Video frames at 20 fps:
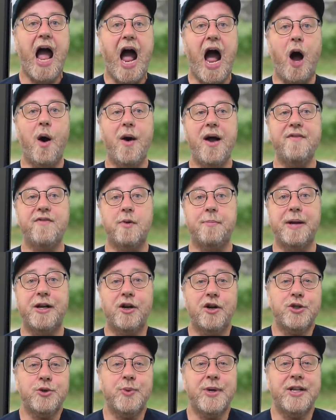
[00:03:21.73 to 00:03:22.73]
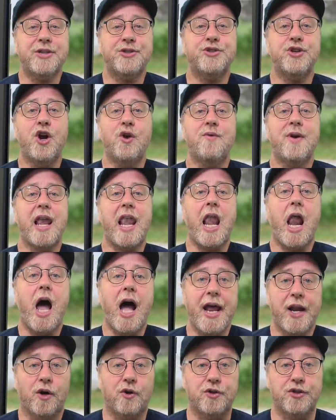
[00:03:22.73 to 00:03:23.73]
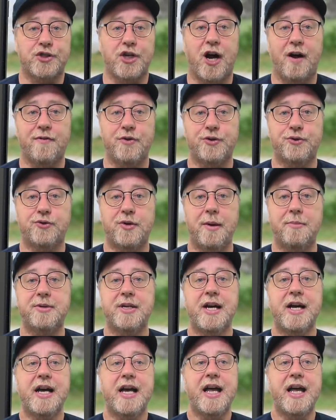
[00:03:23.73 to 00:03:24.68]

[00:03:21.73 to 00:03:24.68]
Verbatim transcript: However, because we are so reliant on JavaScript,